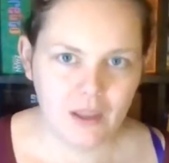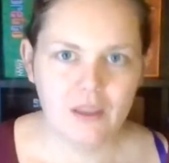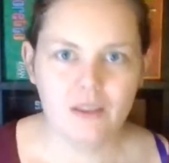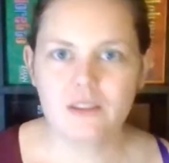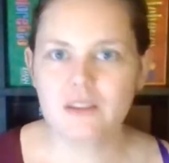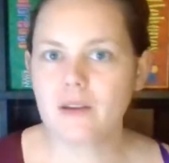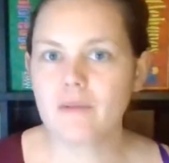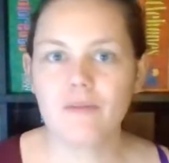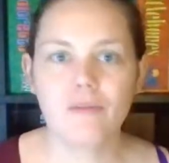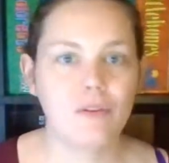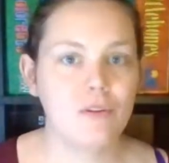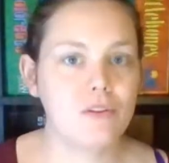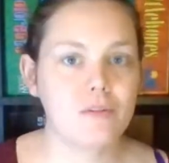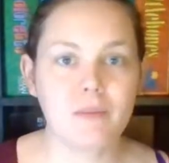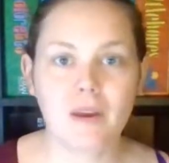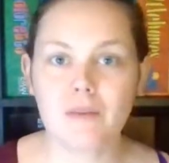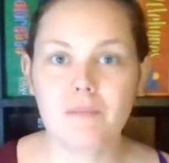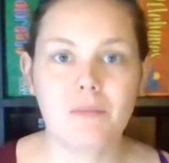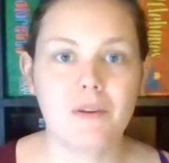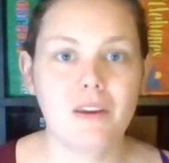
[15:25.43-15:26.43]
Some of those
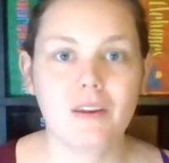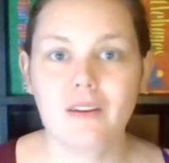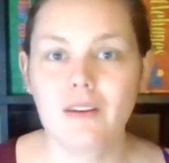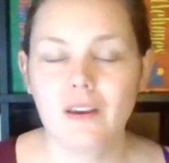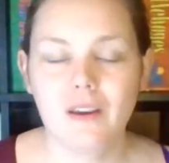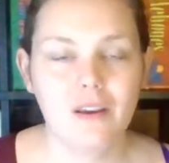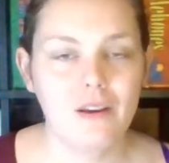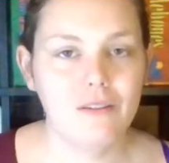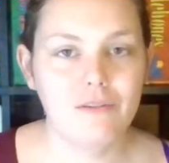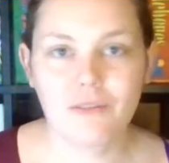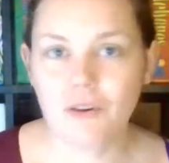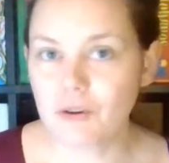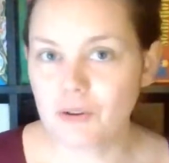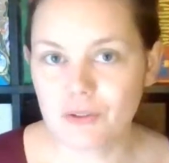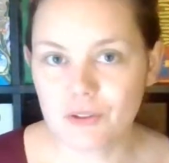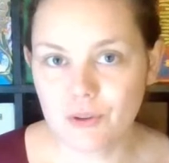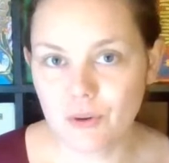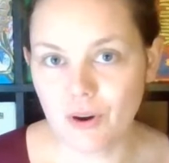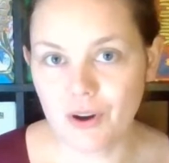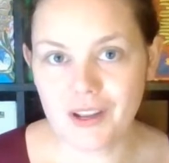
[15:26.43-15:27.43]
might be
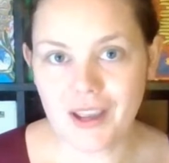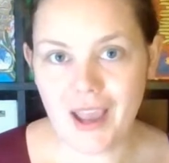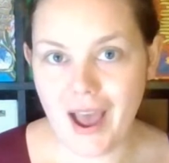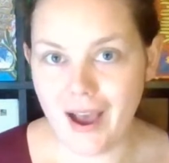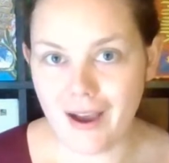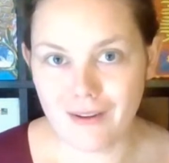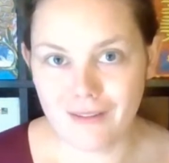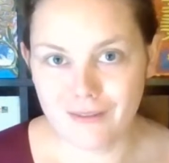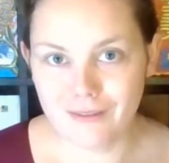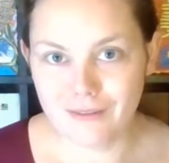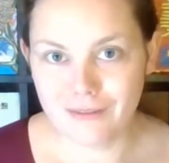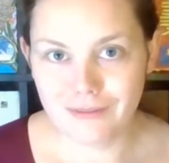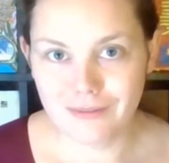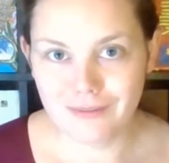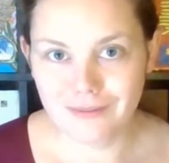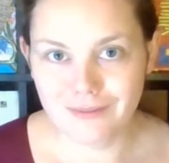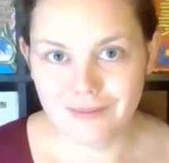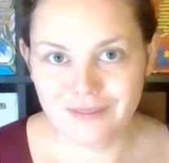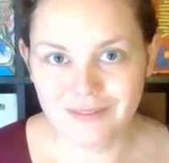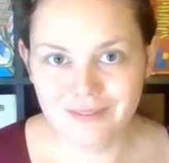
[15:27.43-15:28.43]
photos you already have
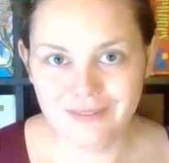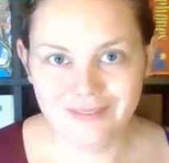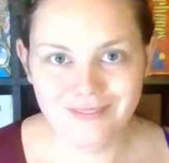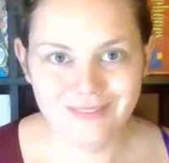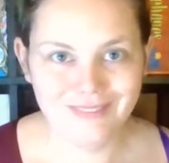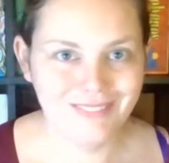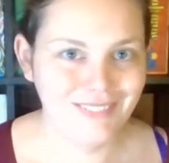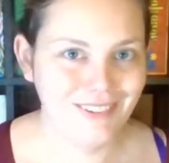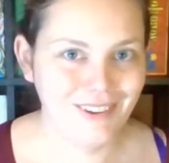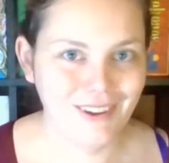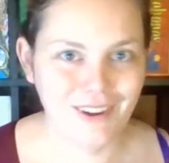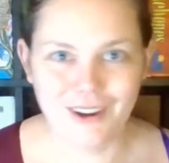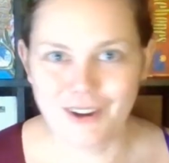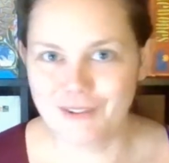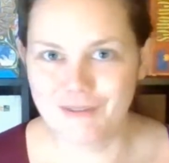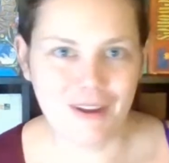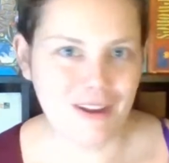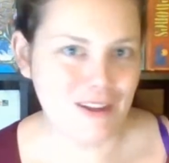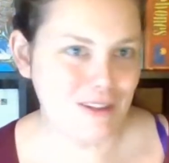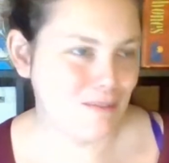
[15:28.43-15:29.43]
on
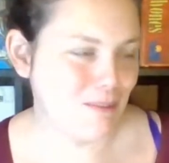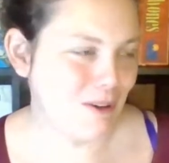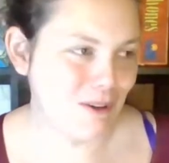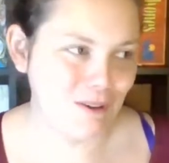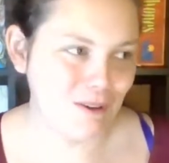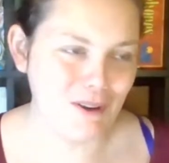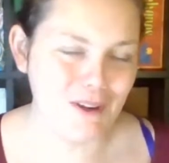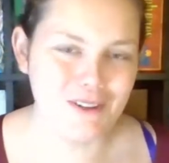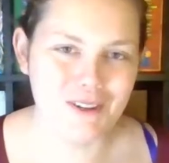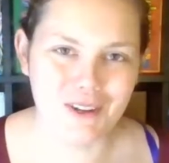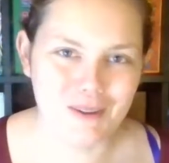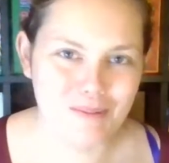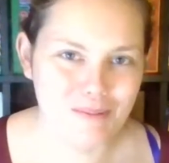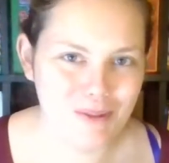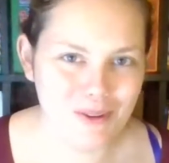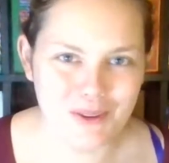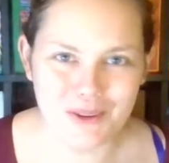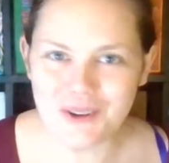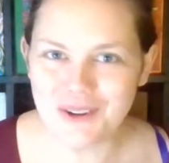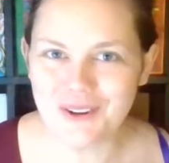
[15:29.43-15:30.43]
Facebook or on your
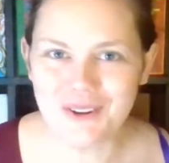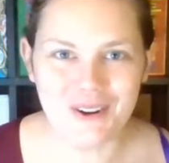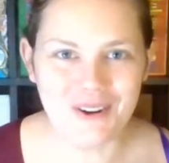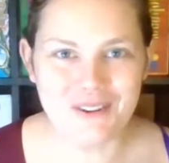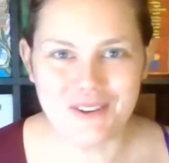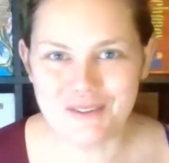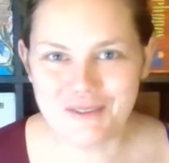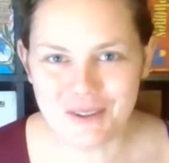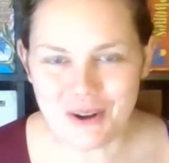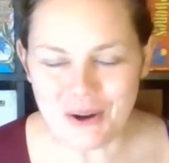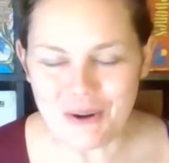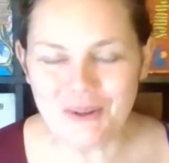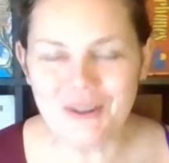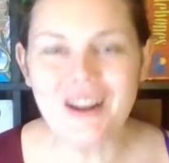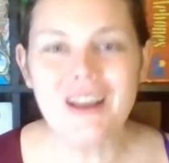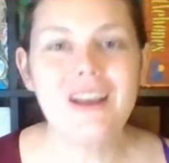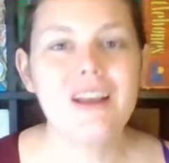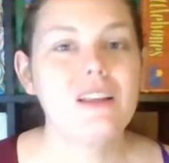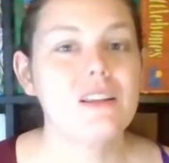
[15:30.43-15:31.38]
computer or on your phone.